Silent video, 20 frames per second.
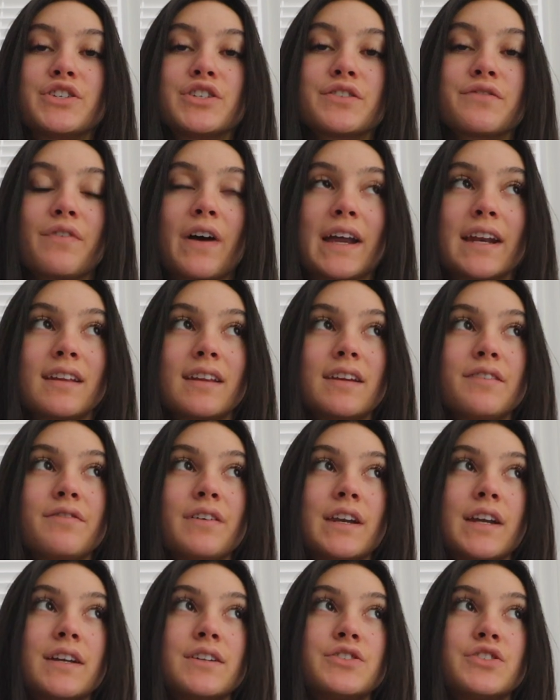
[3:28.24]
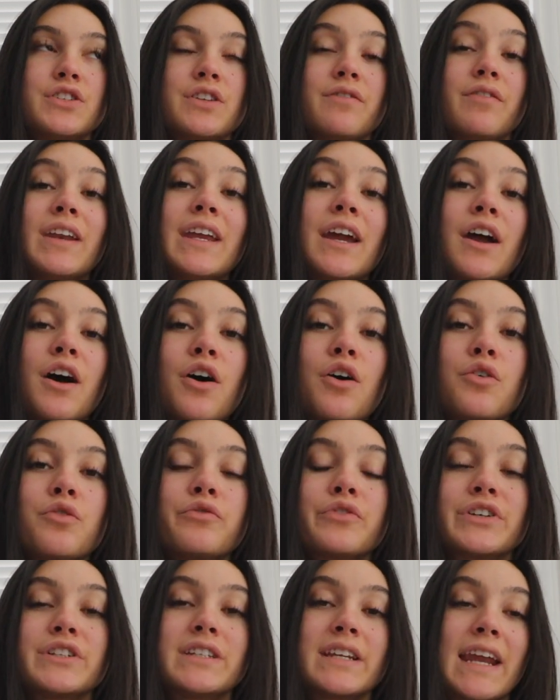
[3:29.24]
just finally finished the video
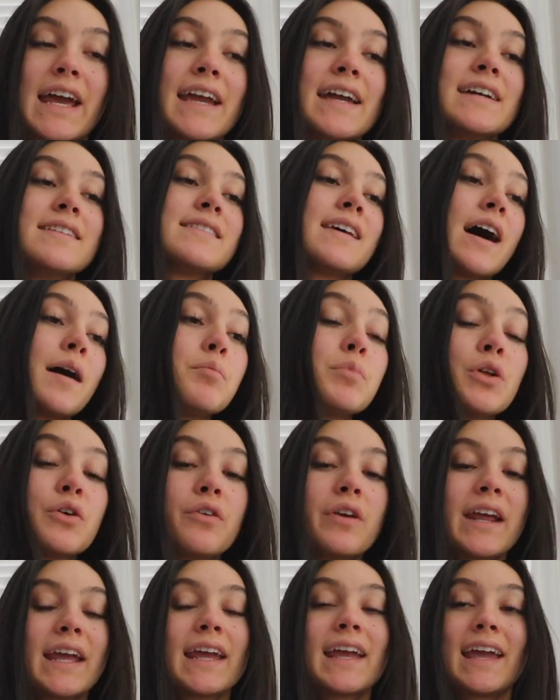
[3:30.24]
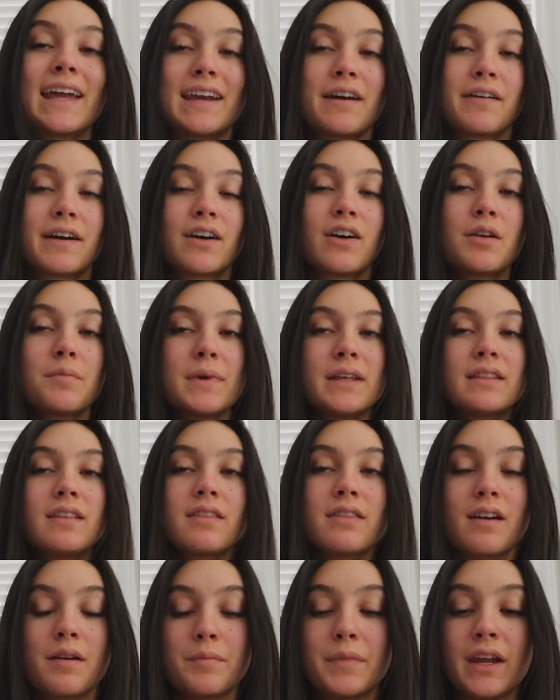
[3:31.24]
for today. It's uploading and now I gotta make the
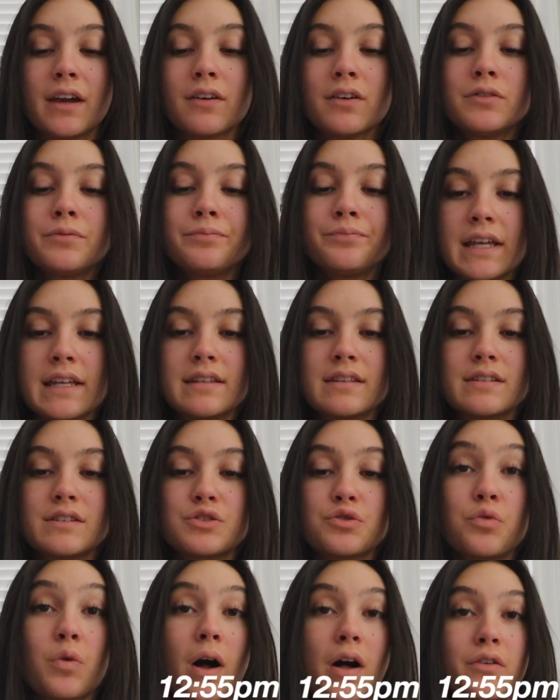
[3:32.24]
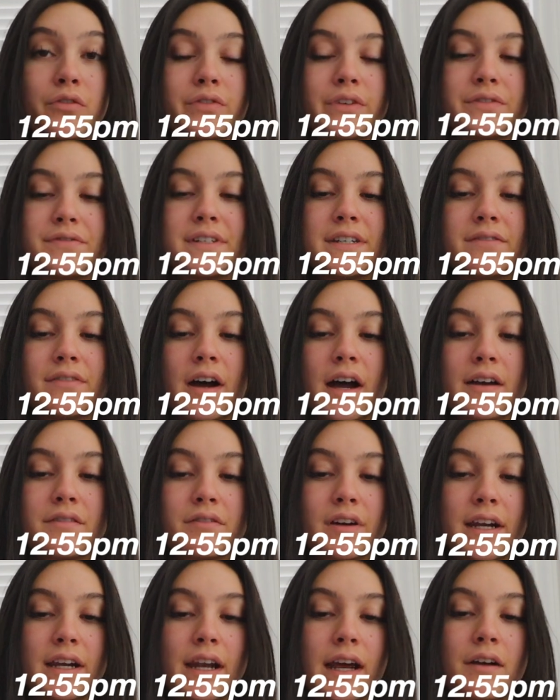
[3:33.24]
thumbnail. It's 12.55
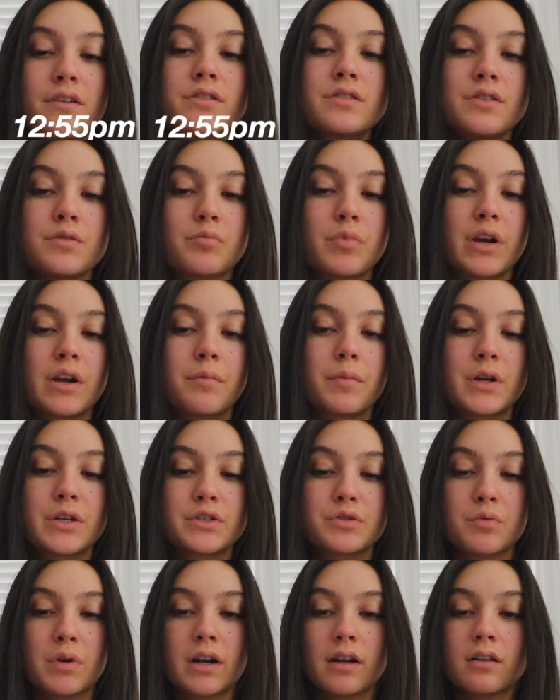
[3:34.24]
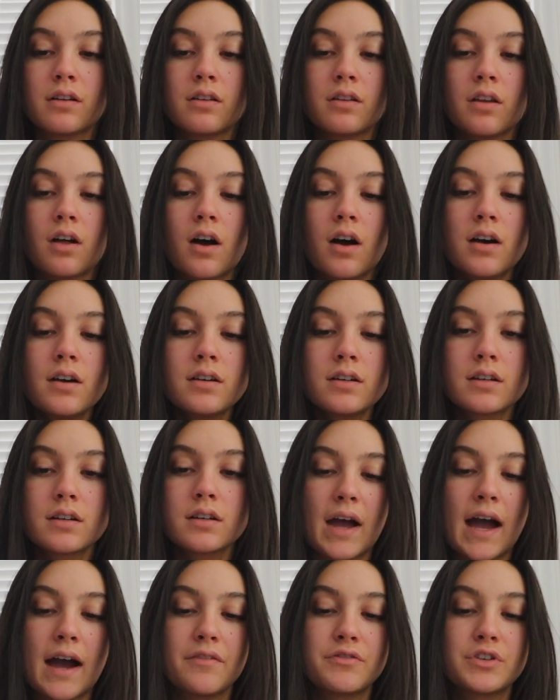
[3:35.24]
right now, so pretty much 1 o'clock
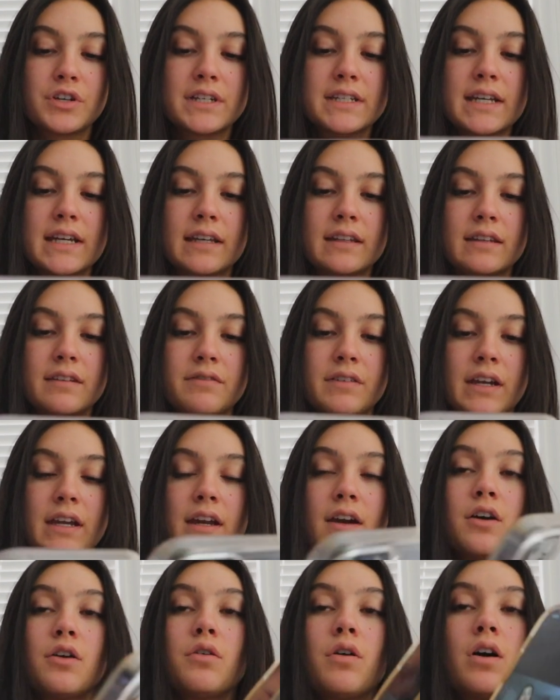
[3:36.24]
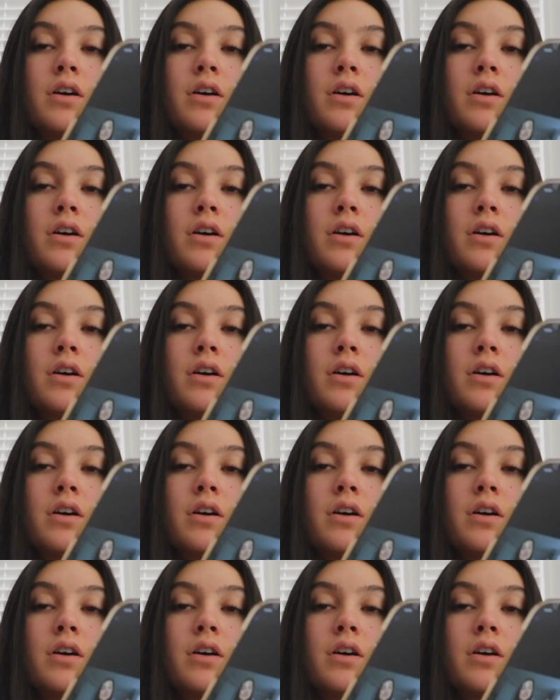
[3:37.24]
after I take the video,